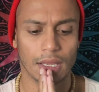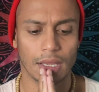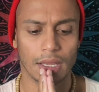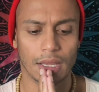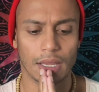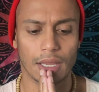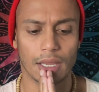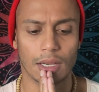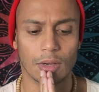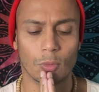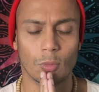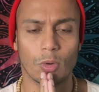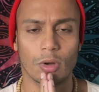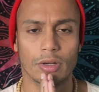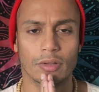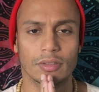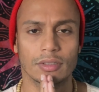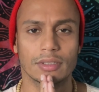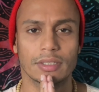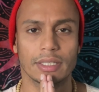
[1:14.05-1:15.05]
And one
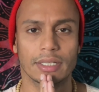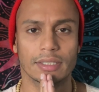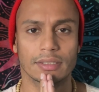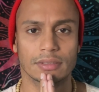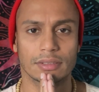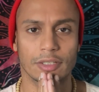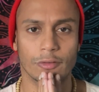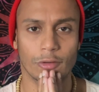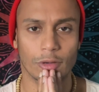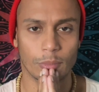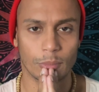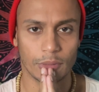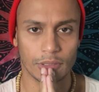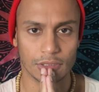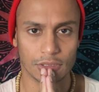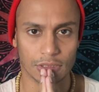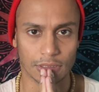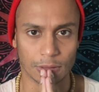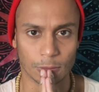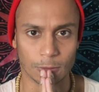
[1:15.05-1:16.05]
of the things they were
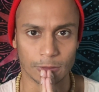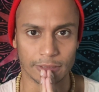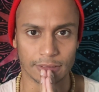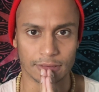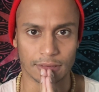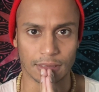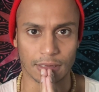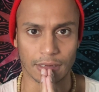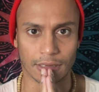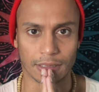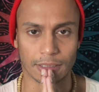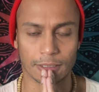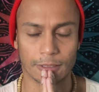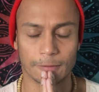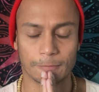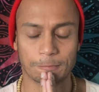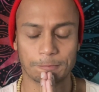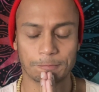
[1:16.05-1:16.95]
preaching was like,